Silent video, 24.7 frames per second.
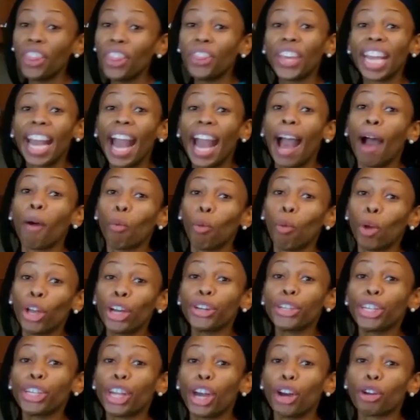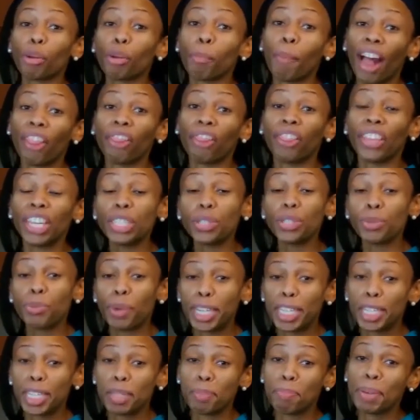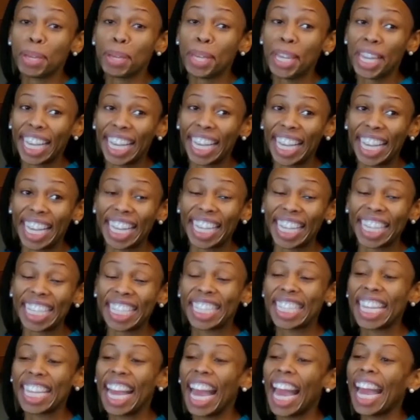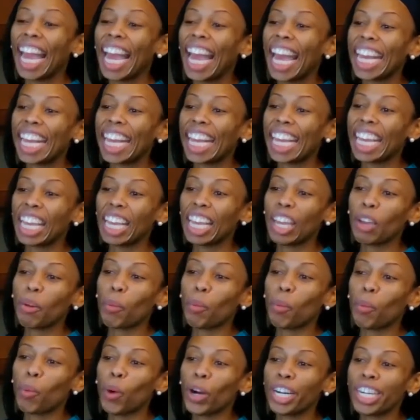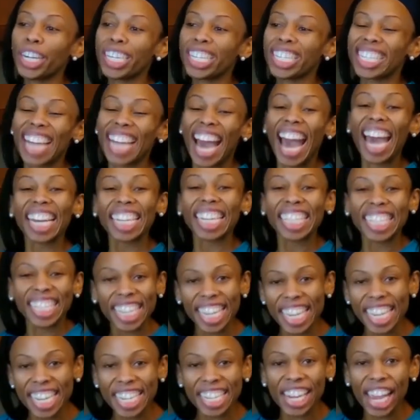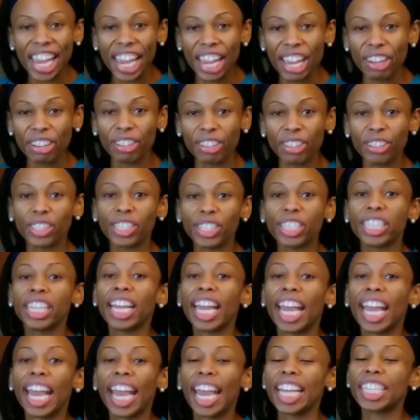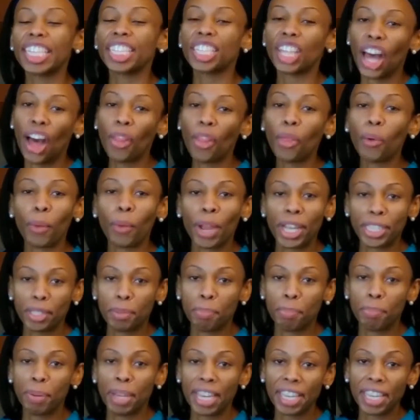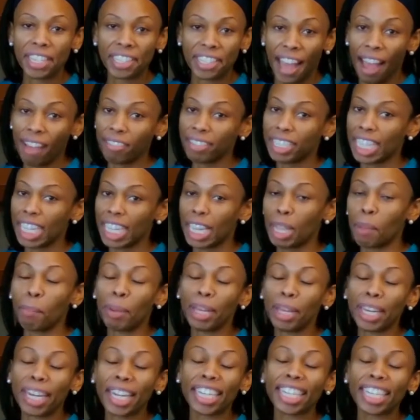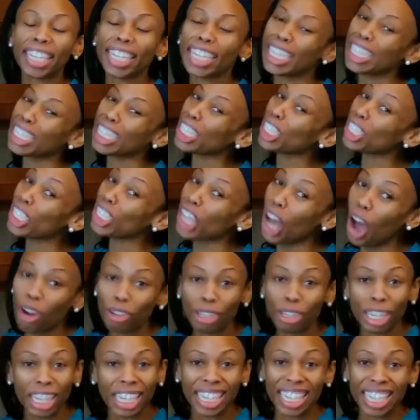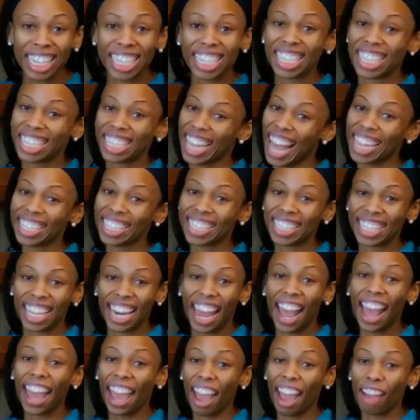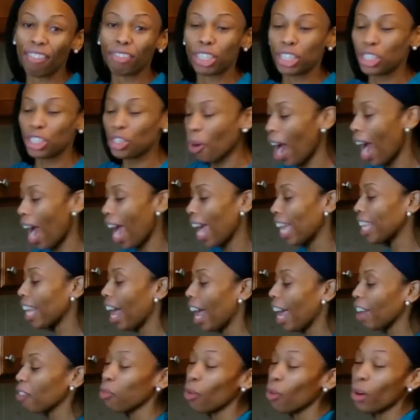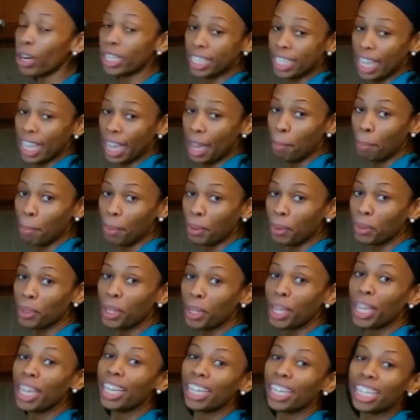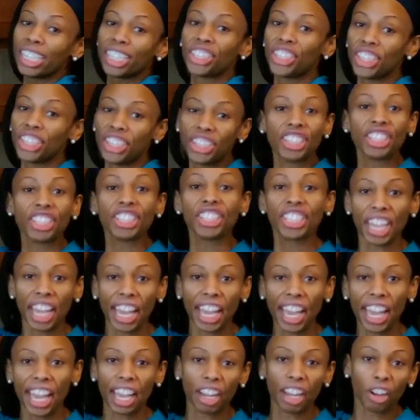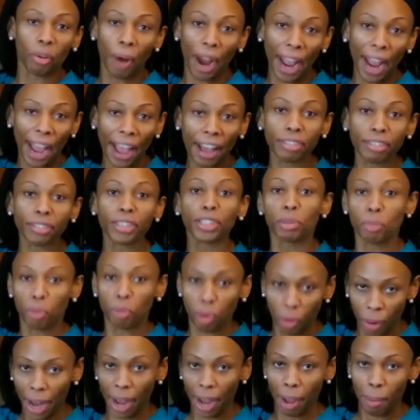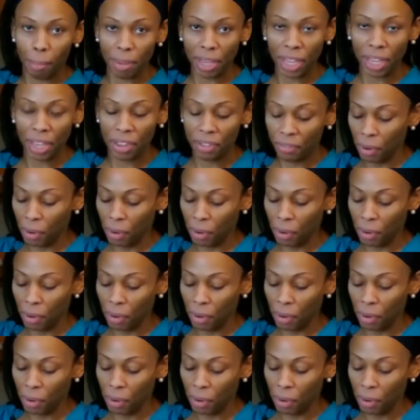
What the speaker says: thing I will note about this recipe is it was not as detailed as other recipes I've seen, but it looks so delicious. I said I have to try it. Like, for example, she just said brown some ground beef.